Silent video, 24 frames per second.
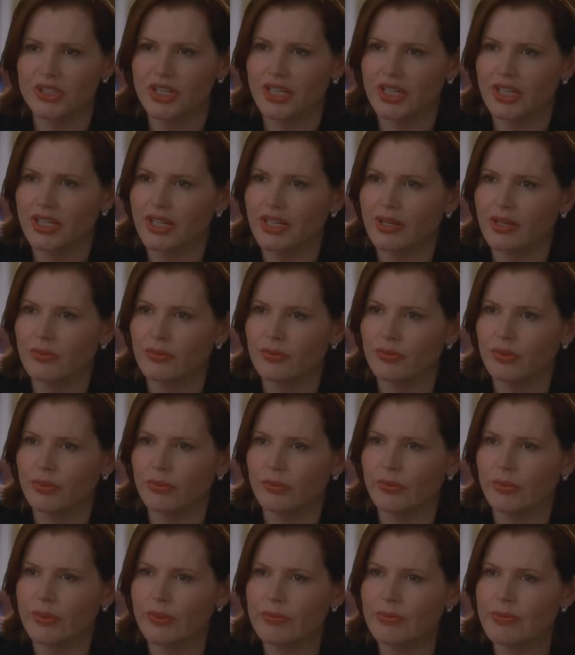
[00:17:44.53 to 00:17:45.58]
But she was
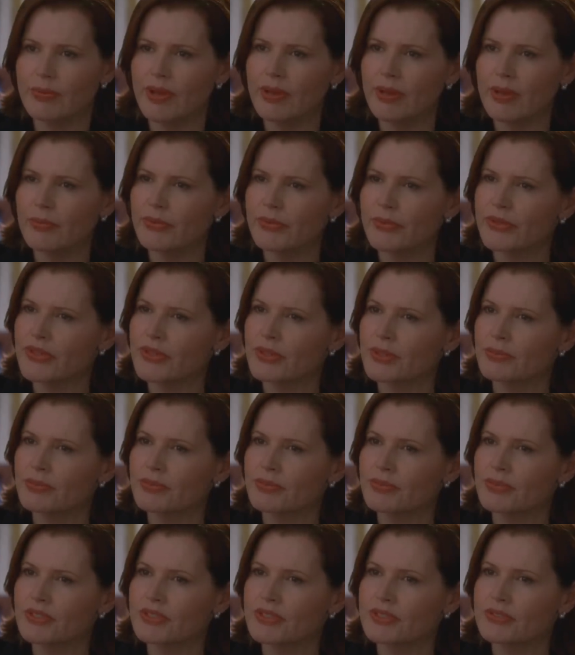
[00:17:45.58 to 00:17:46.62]
still devastated by
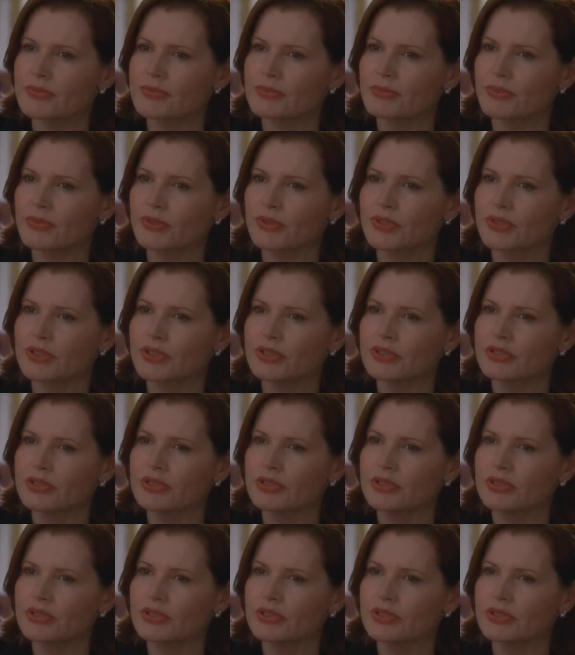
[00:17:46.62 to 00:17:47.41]
the cancellation.